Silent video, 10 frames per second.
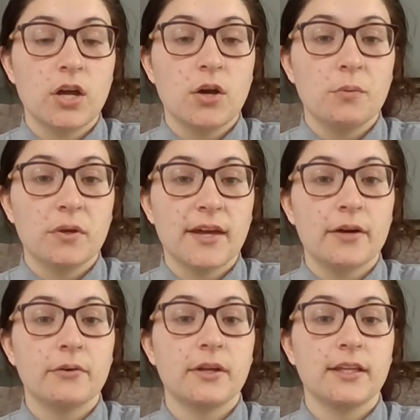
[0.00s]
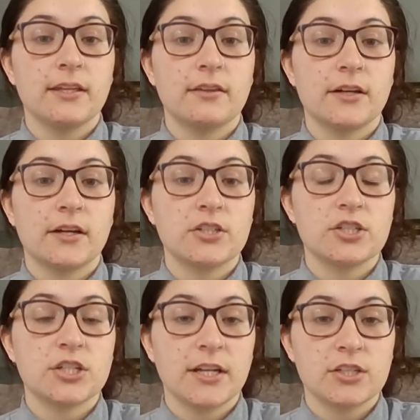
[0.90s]
without either
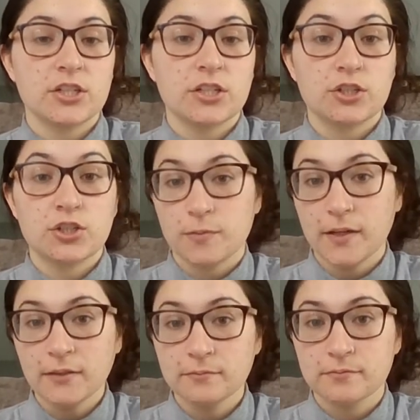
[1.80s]
changing the tubing.